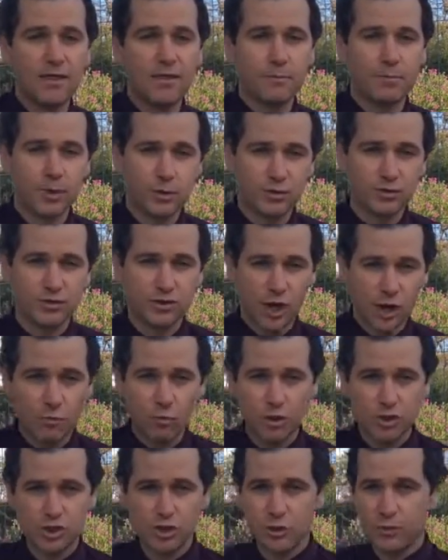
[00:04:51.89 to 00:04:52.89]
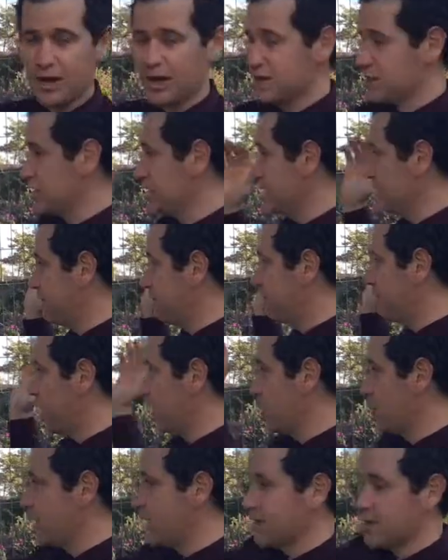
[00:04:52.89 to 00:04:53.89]
The builders don't want you actually
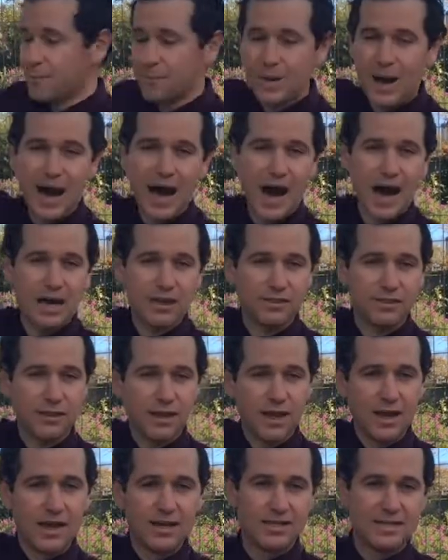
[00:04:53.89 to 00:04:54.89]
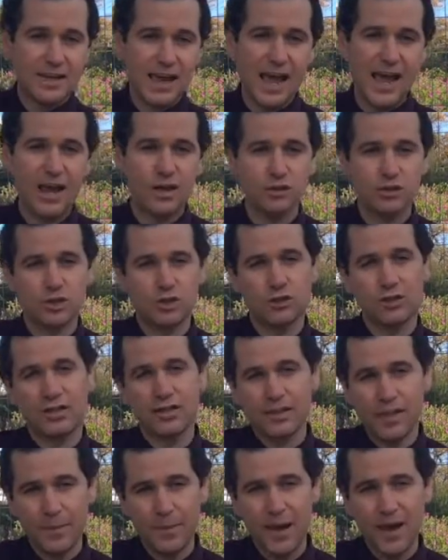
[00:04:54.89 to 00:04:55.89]
following the path down to the
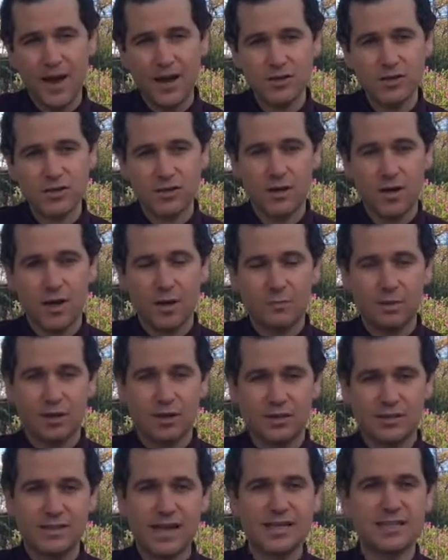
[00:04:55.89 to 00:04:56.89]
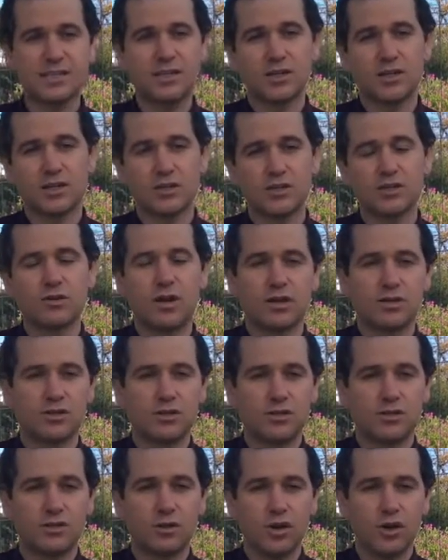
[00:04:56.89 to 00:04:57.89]
clubhouse because that's the
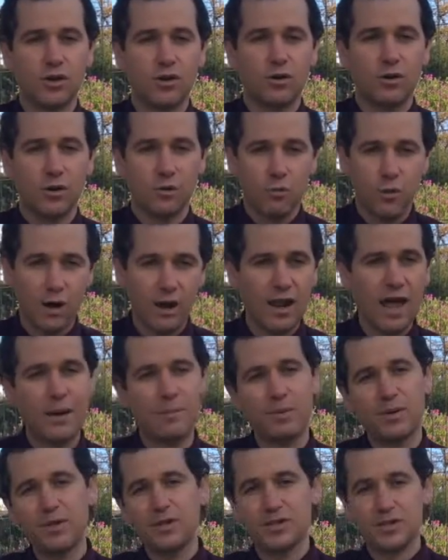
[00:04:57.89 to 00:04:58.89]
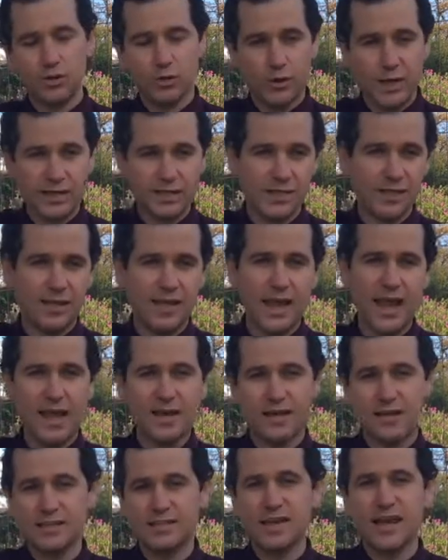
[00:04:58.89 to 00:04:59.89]
construction zone. What will happen is you'll get to the
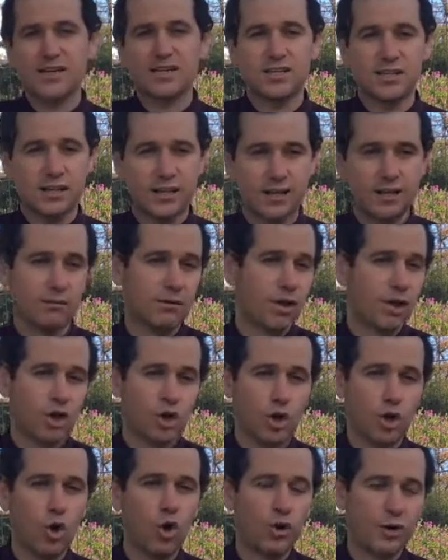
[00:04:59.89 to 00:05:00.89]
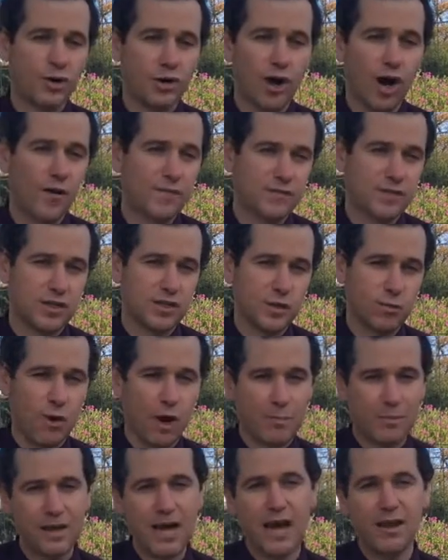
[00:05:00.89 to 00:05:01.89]
end and it's actually cordoned off, so you
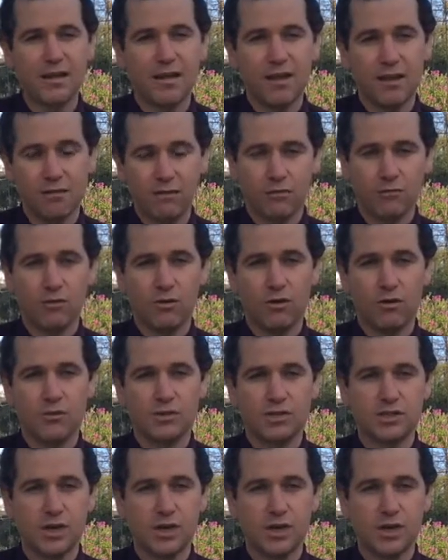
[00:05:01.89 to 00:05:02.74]
won't be able to get through.